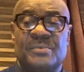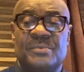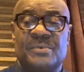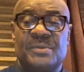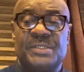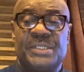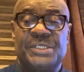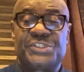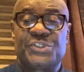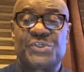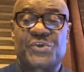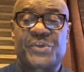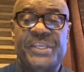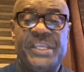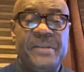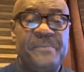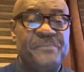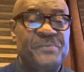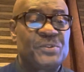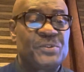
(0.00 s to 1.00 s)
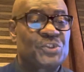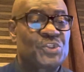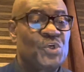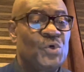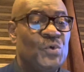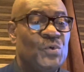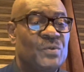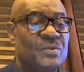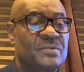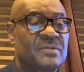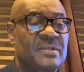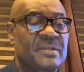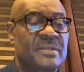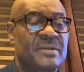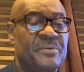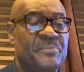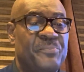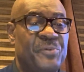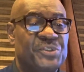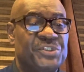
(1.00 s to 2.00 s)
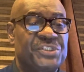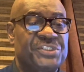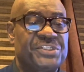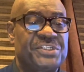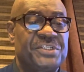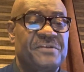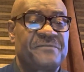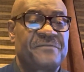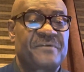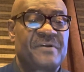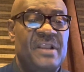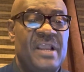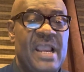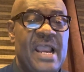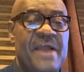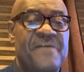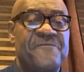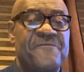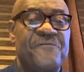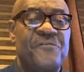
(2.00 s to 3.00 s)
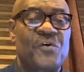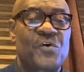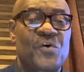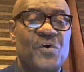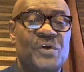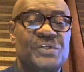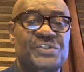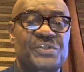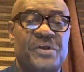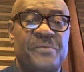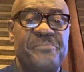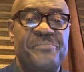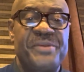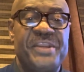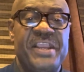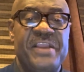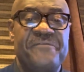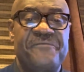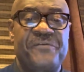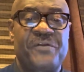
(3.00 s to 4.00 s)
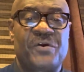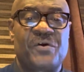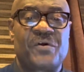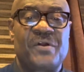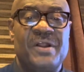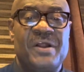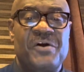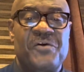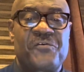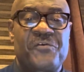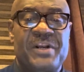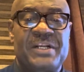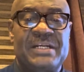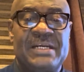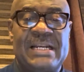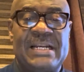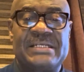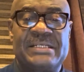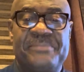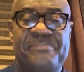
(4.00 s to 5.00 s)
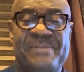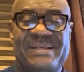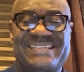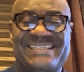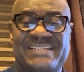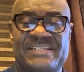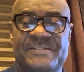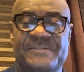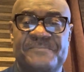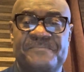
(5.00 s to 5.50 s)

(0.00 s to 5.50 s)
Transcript: They should keep the tone positive and focus on behavior rather than the person.